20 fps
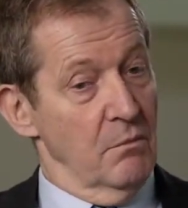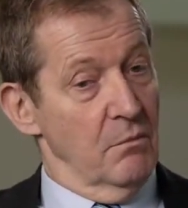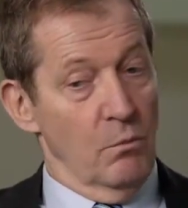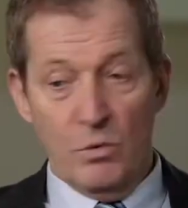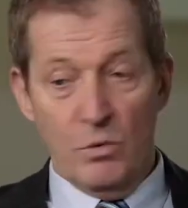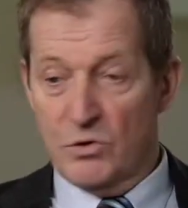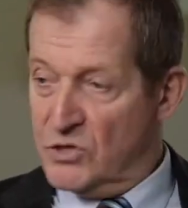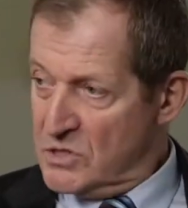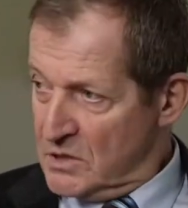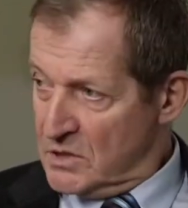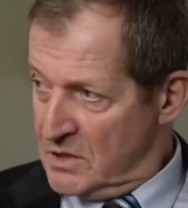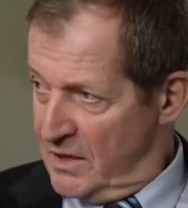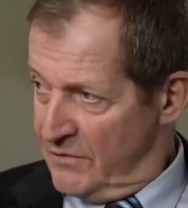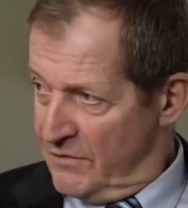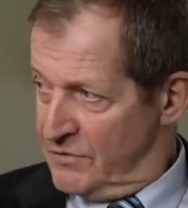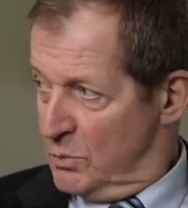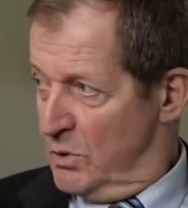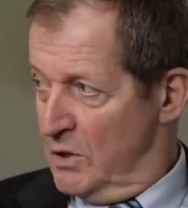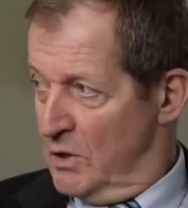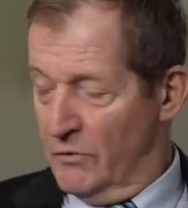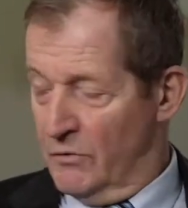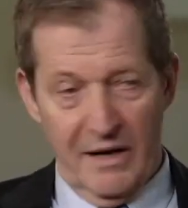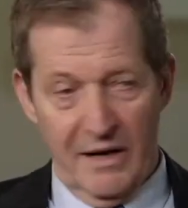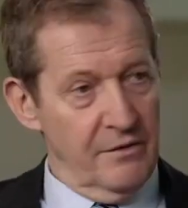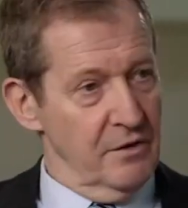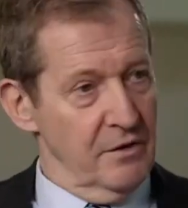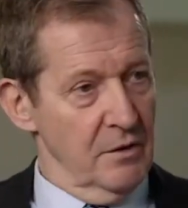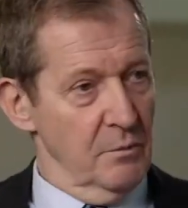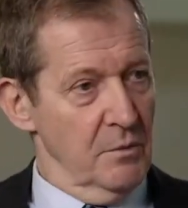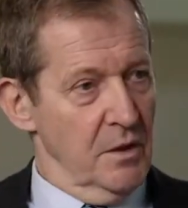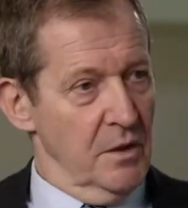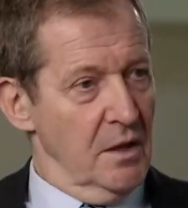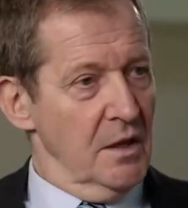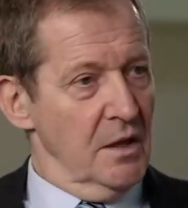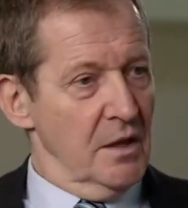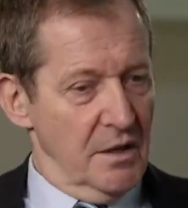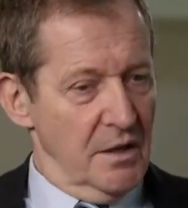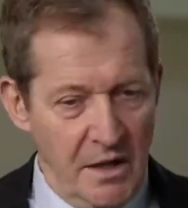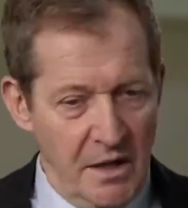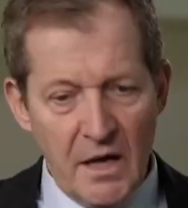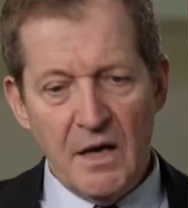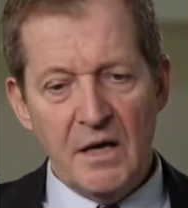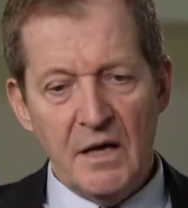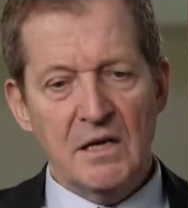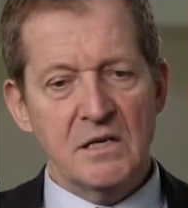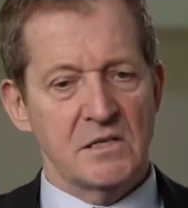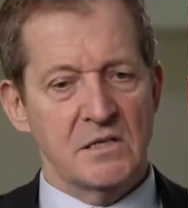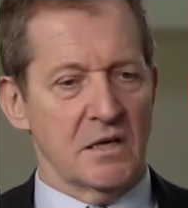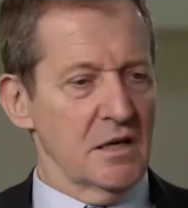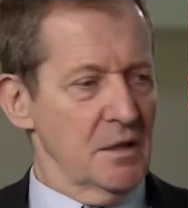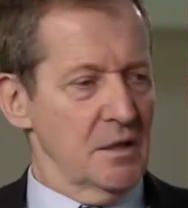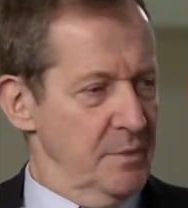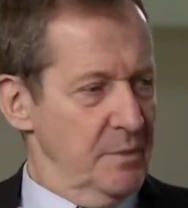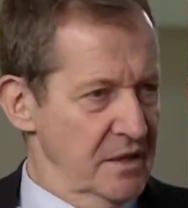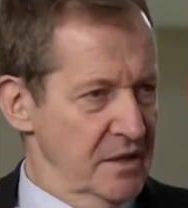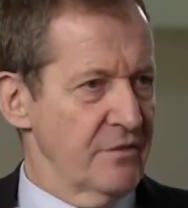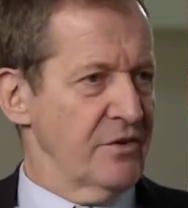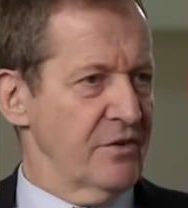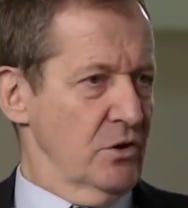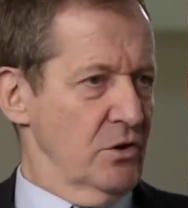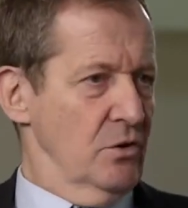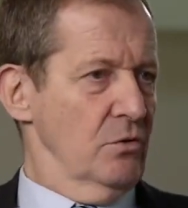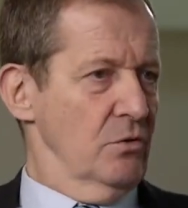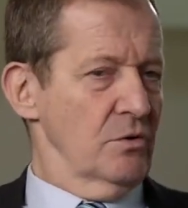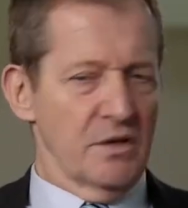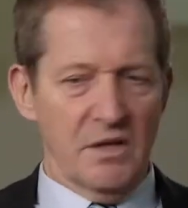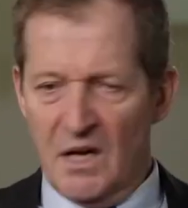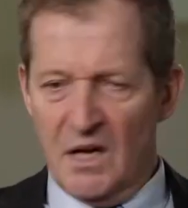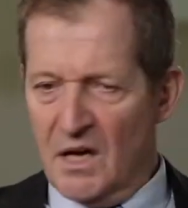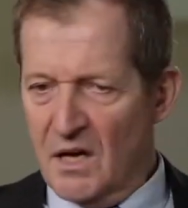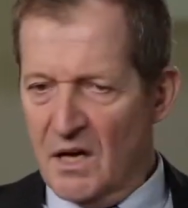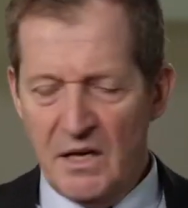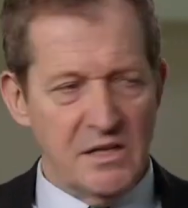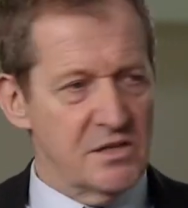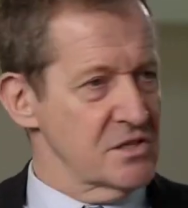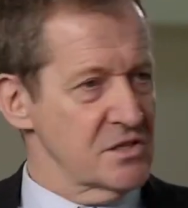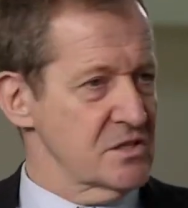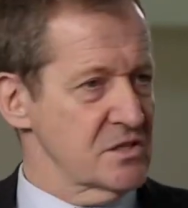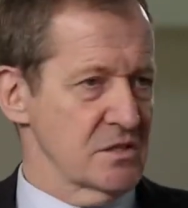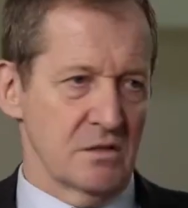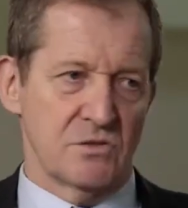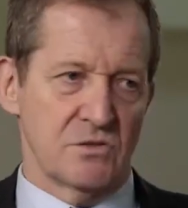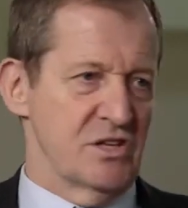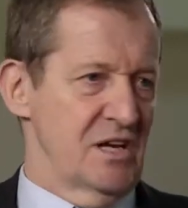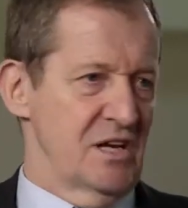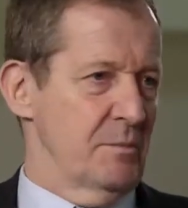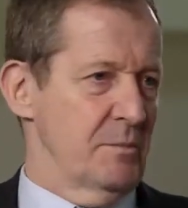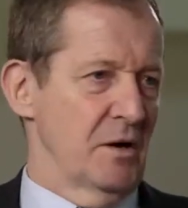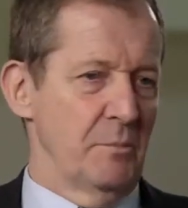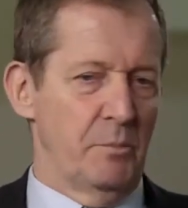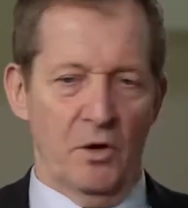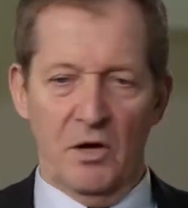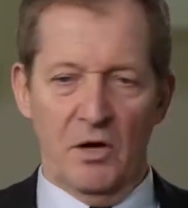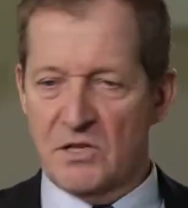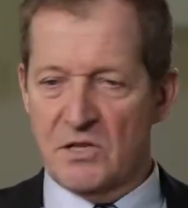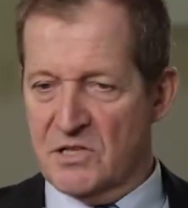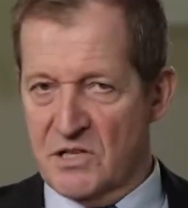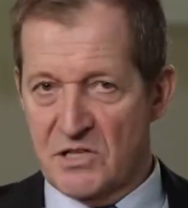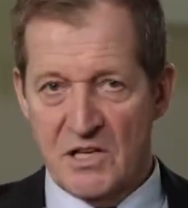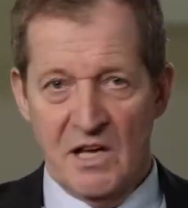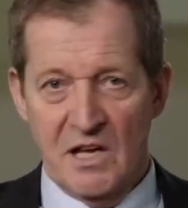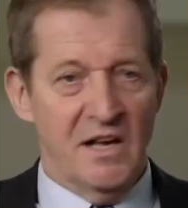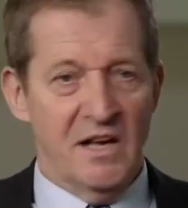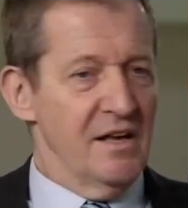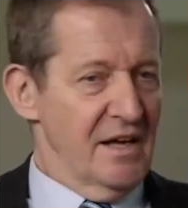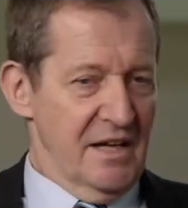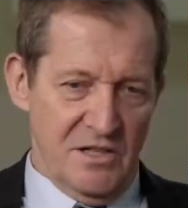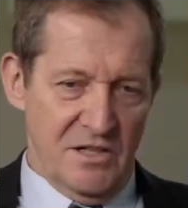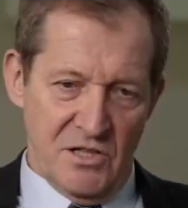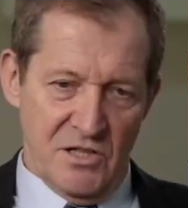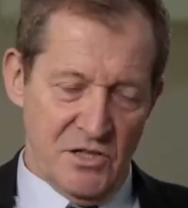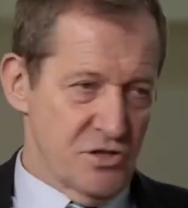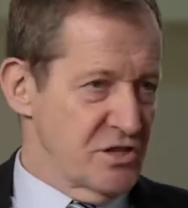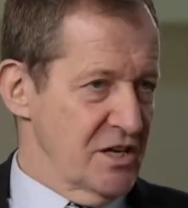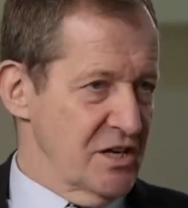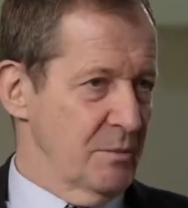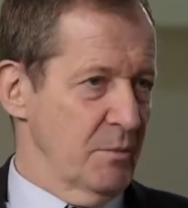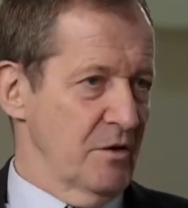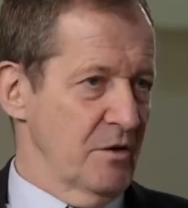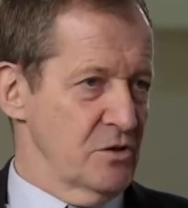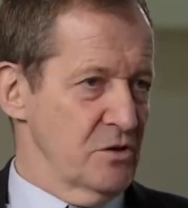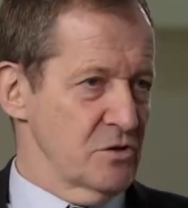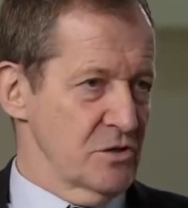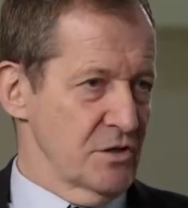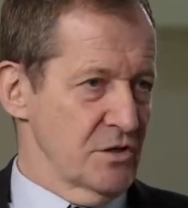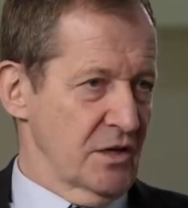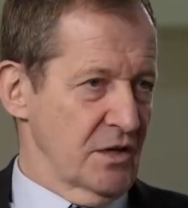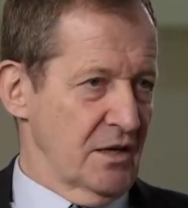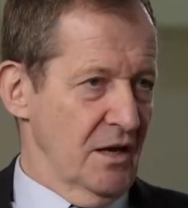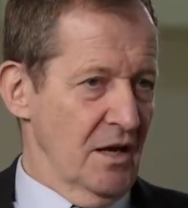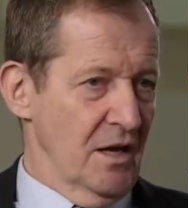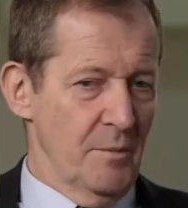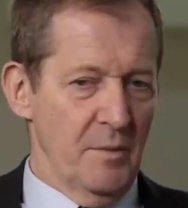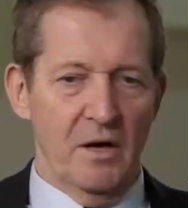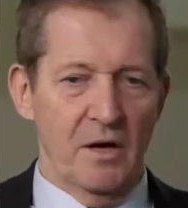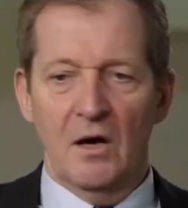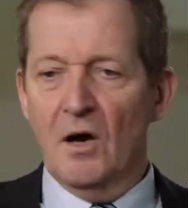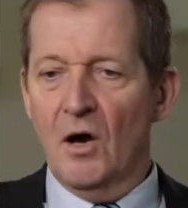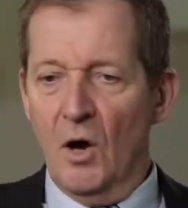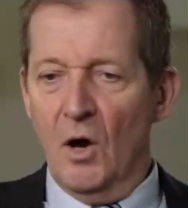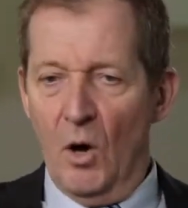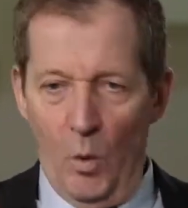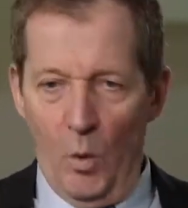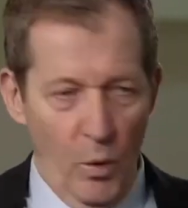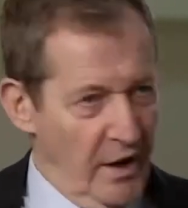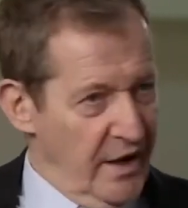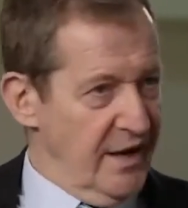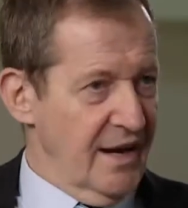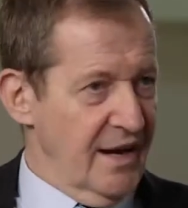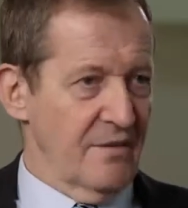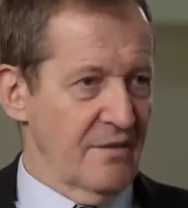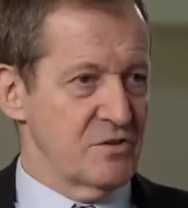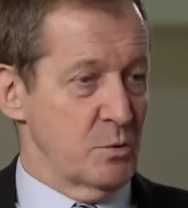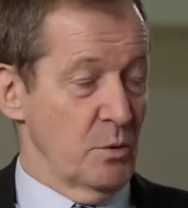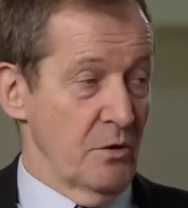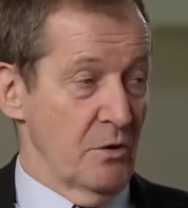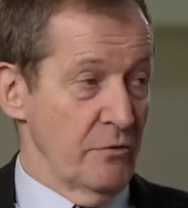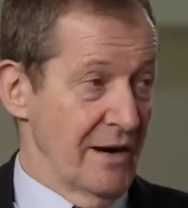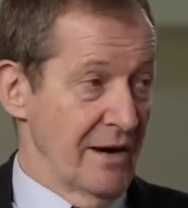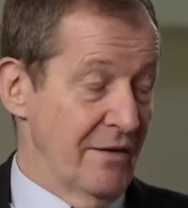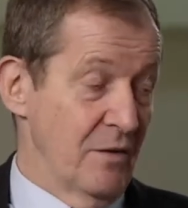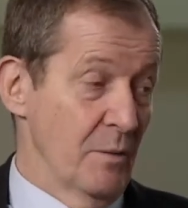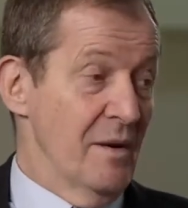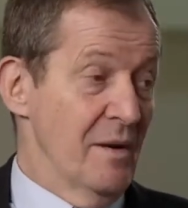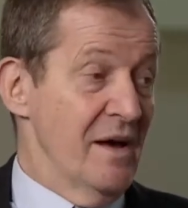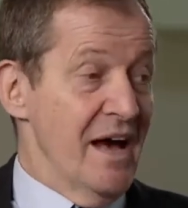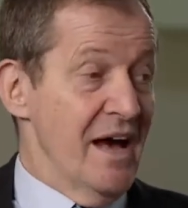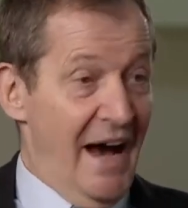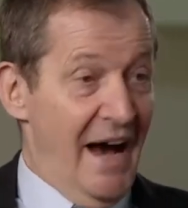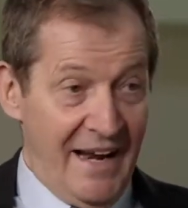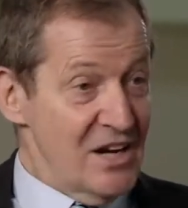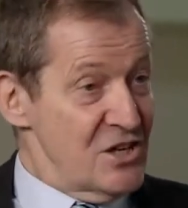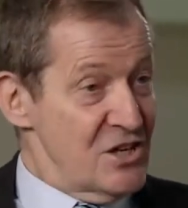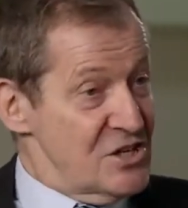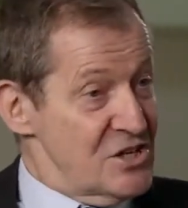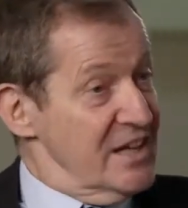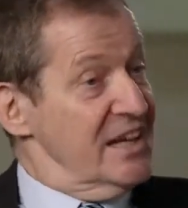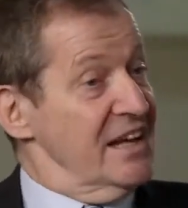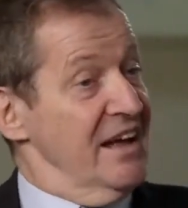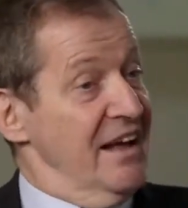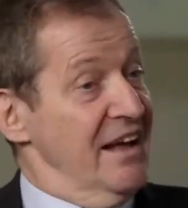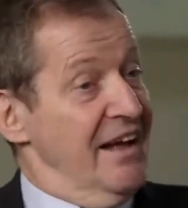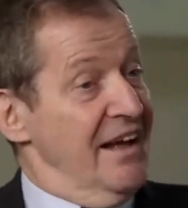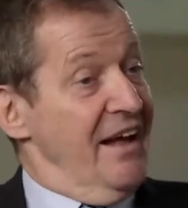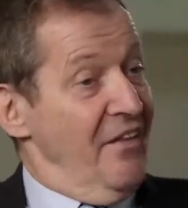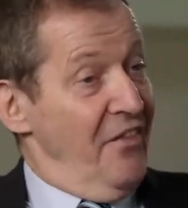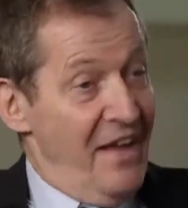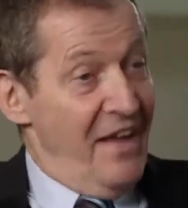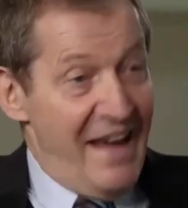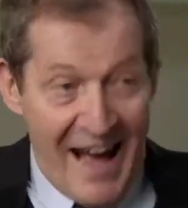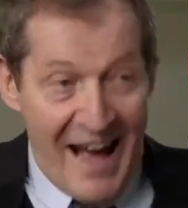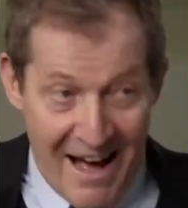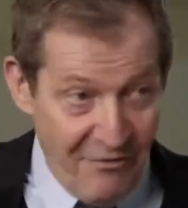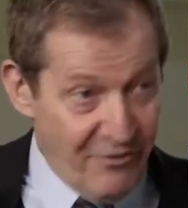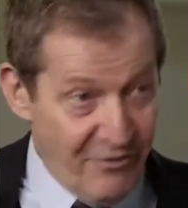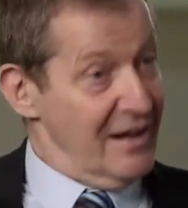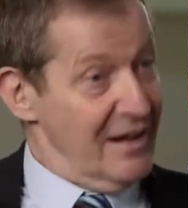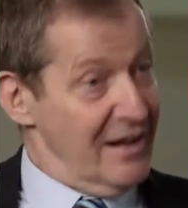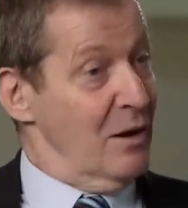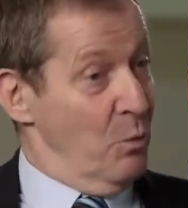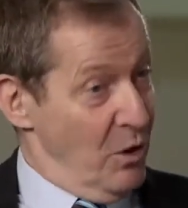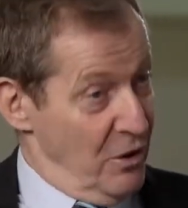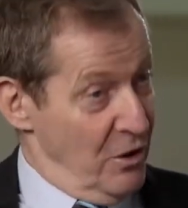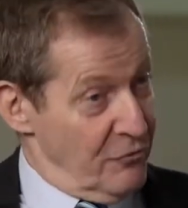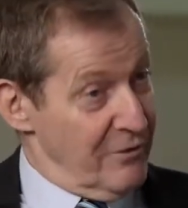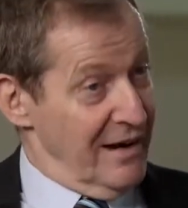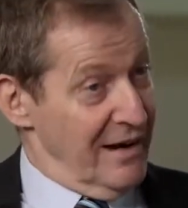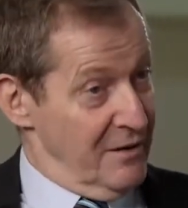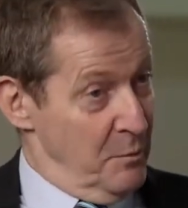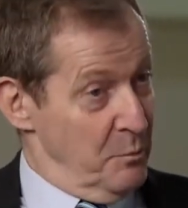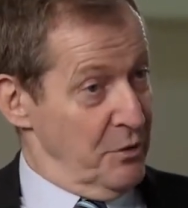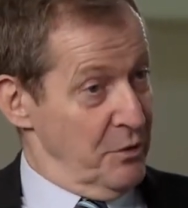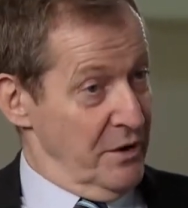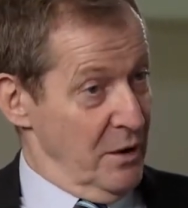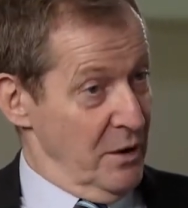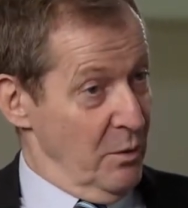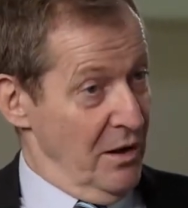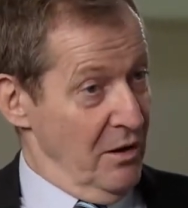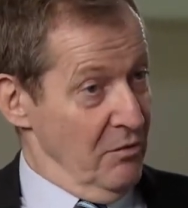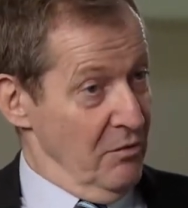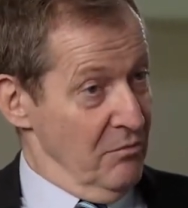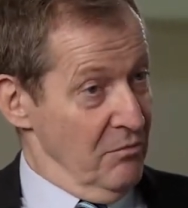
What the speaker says: We're just going to have to work around him. Yeah, he's going to be difficult. Yeah, he doesn't share my politics. He doesn't share my views on the climate. We're going to have to work around them." And actually, they have kind of worked around him pretty well.